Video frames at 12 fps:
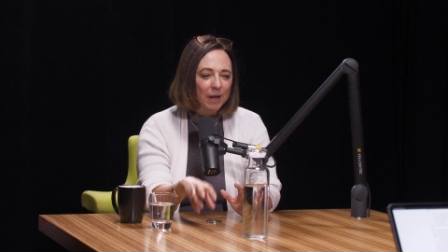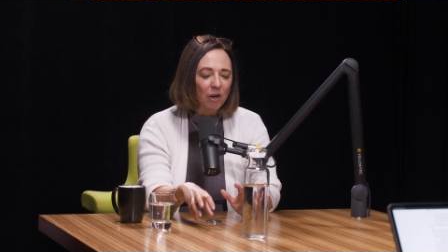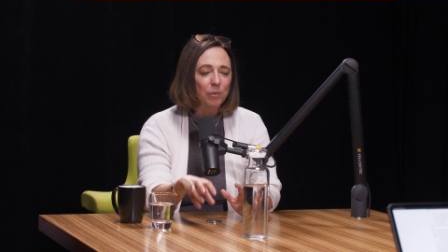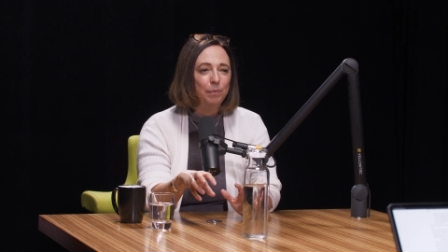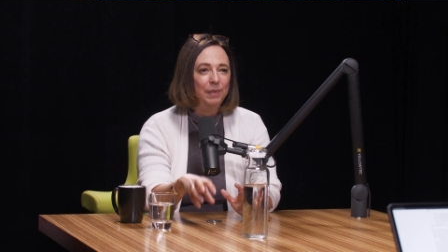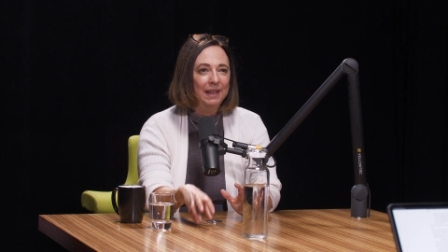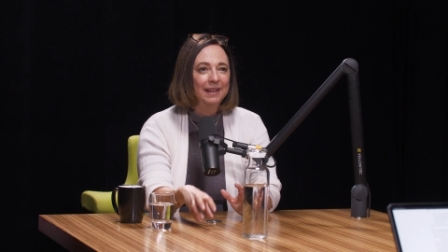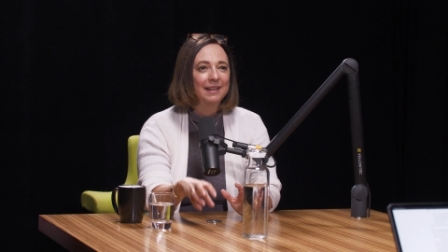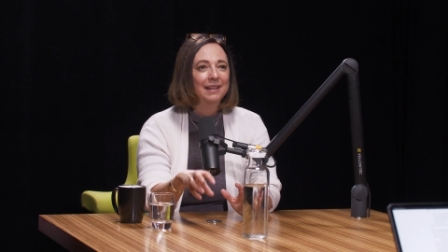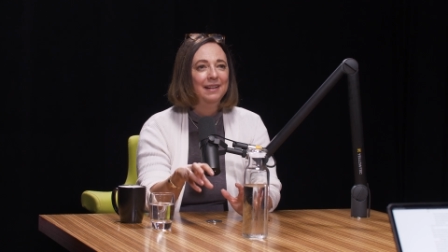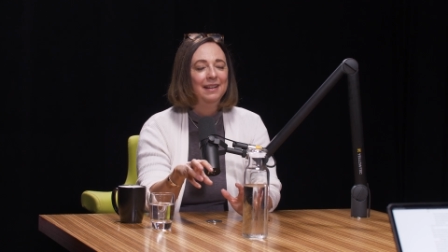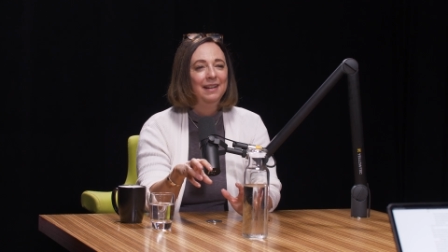about
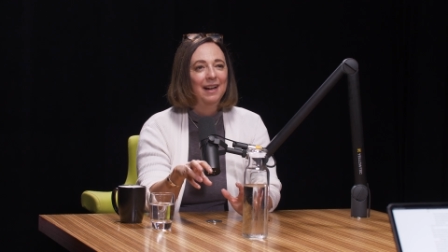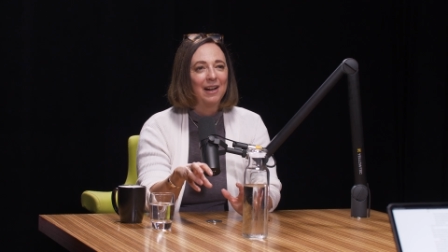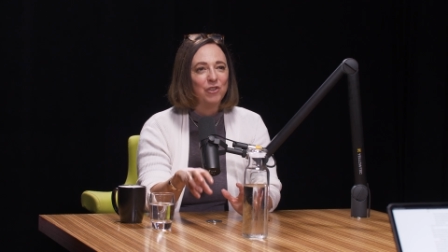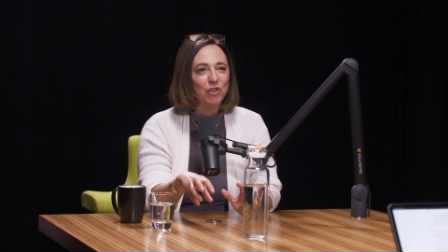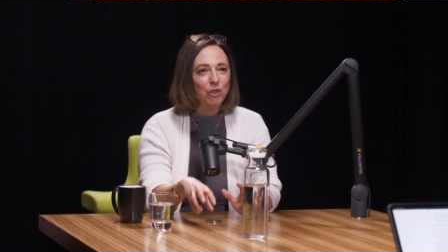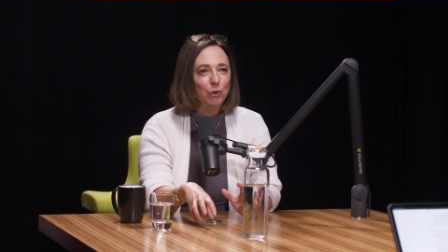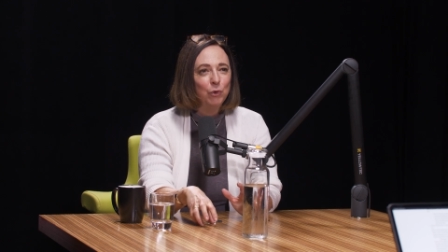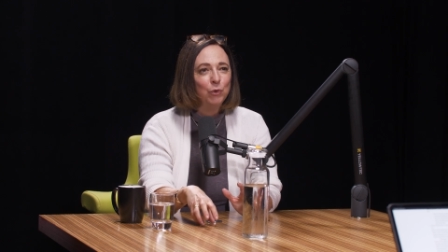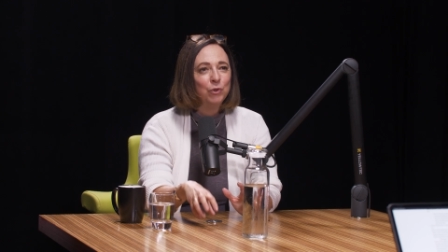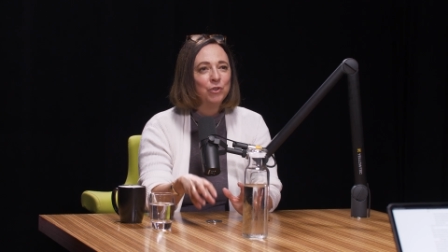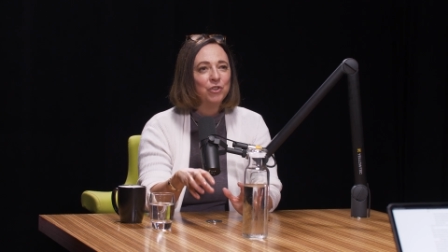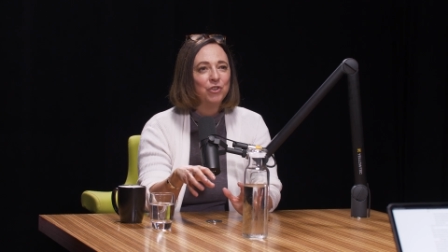being
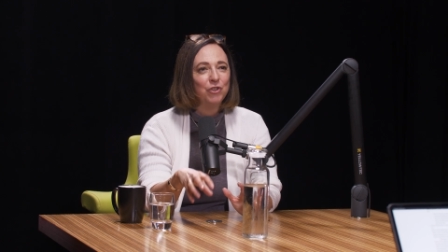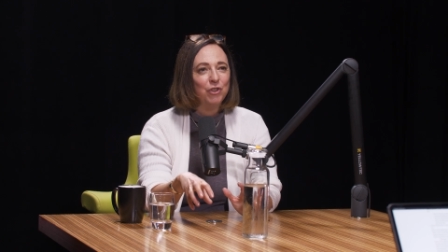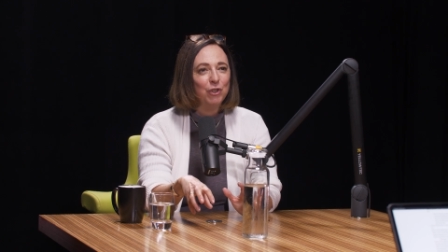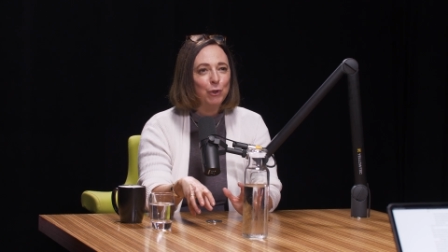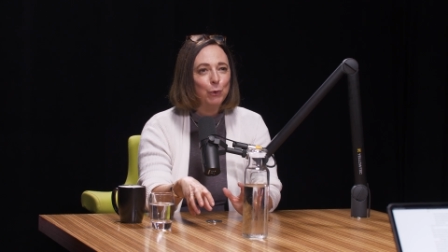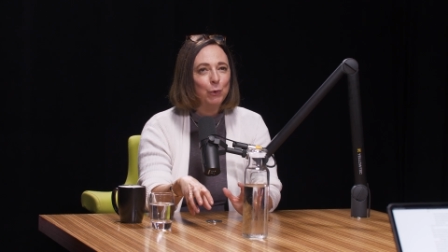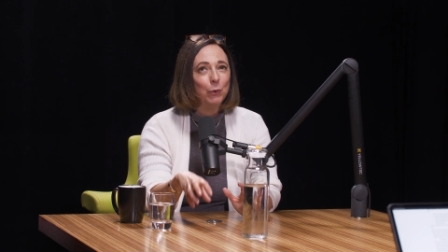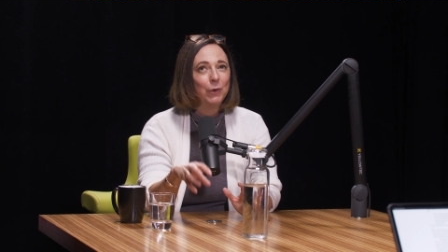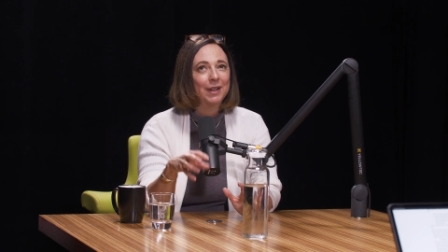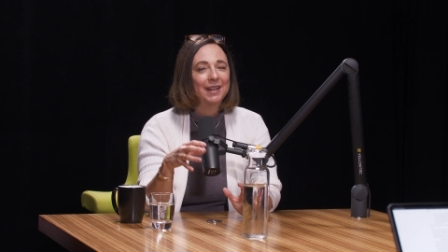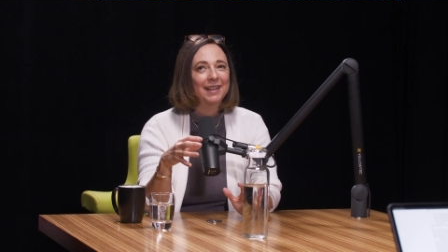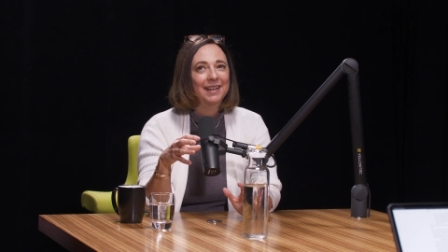attuned
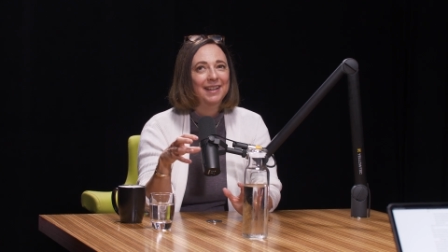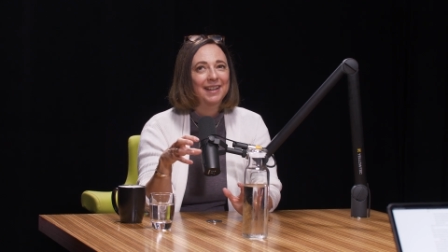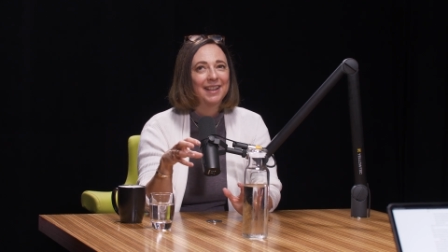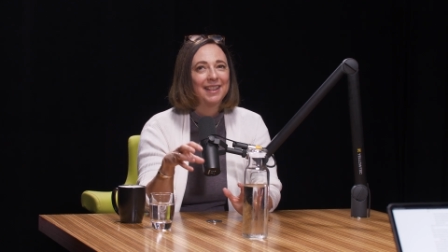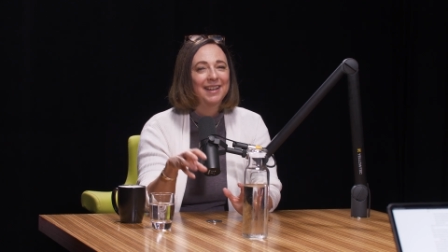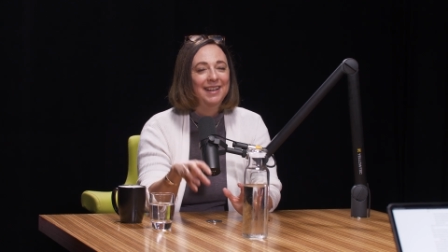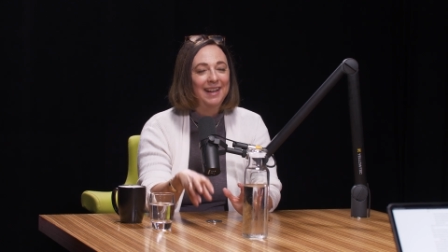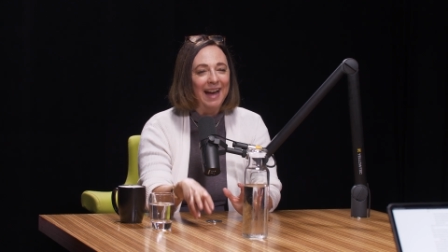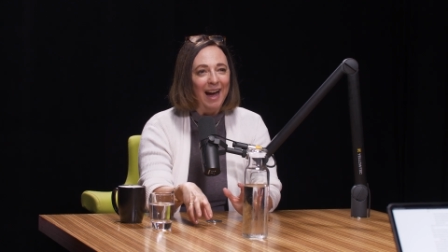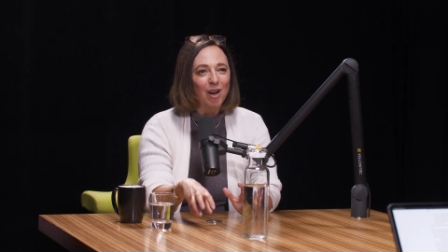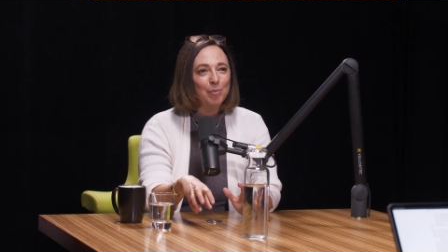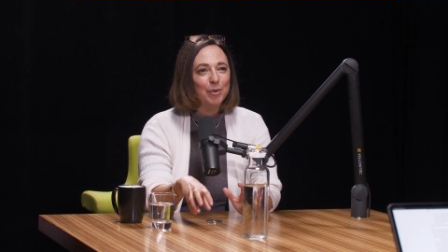to the
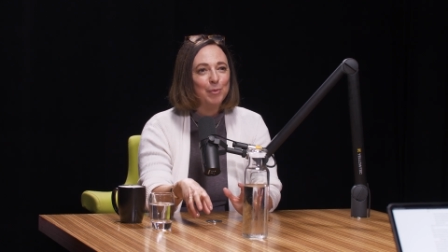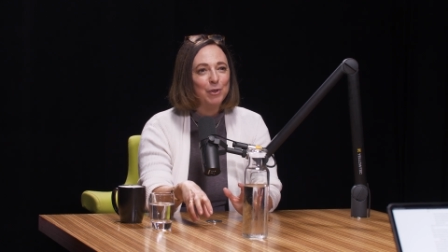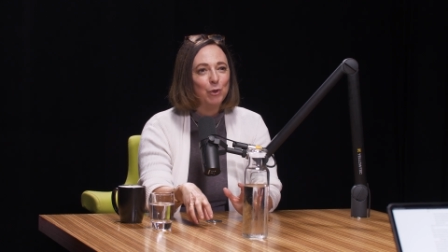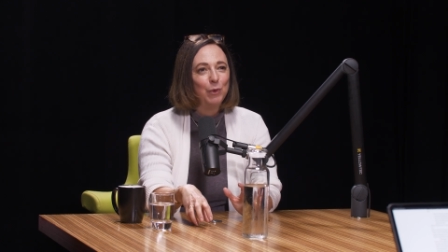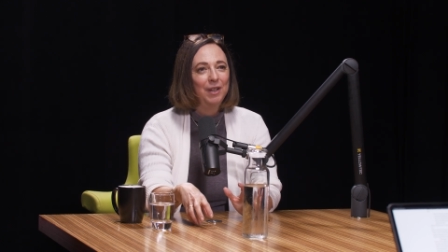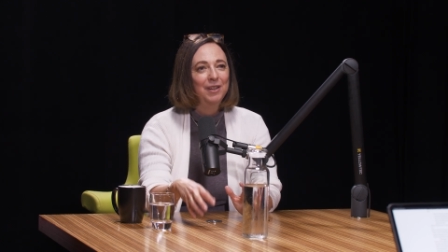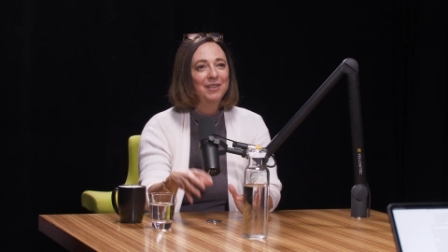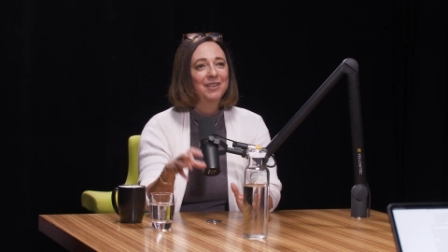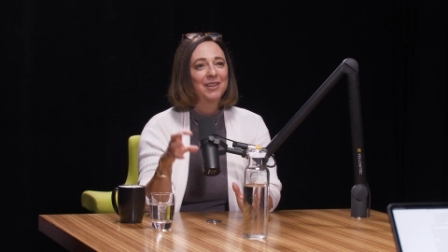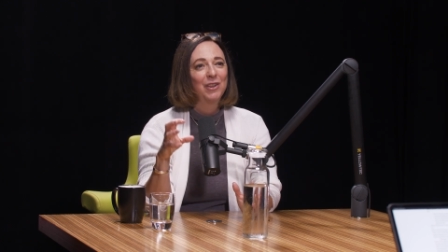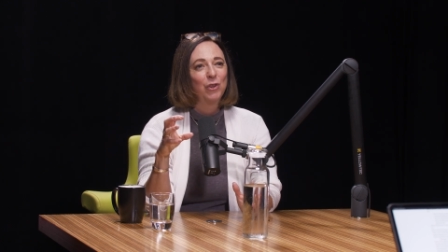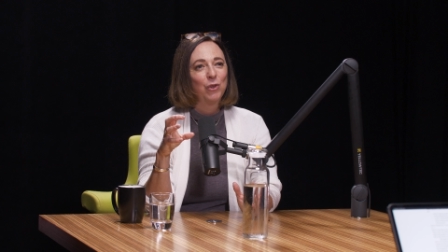gap
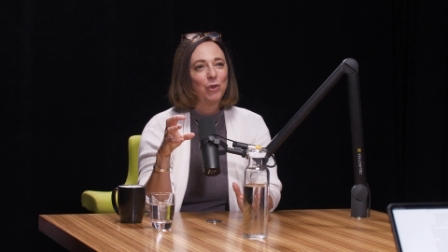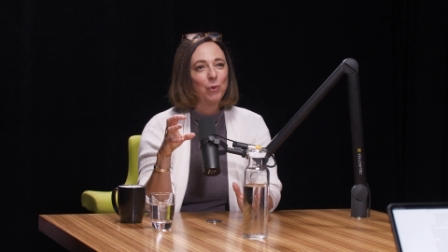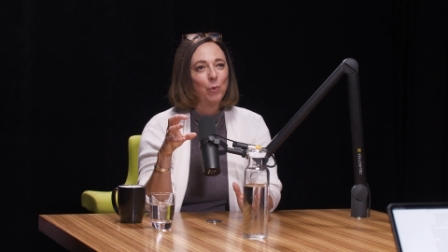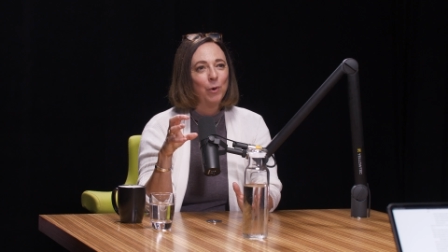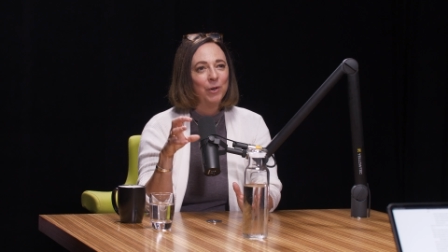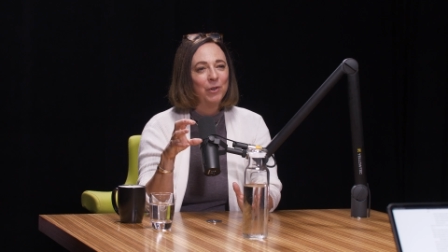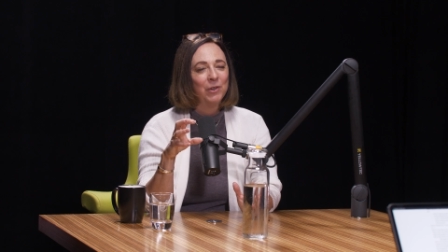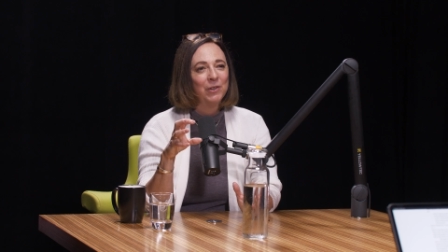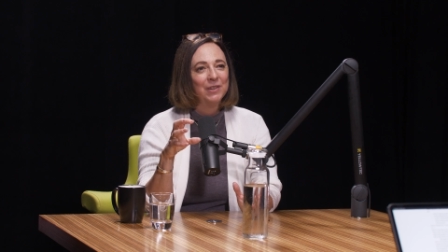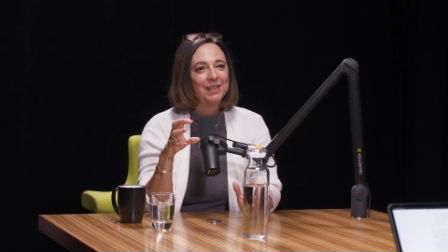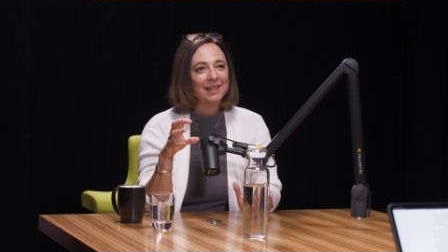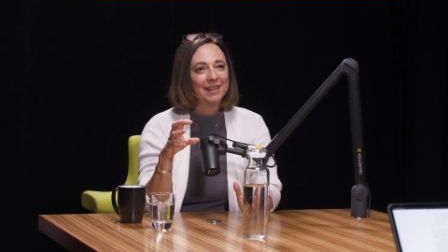between the
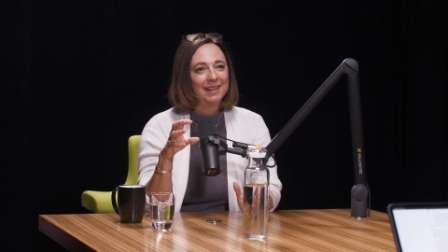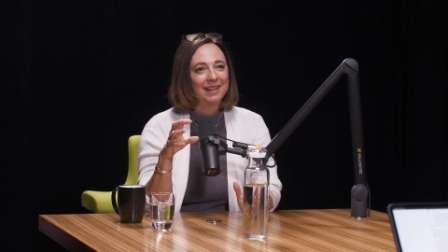world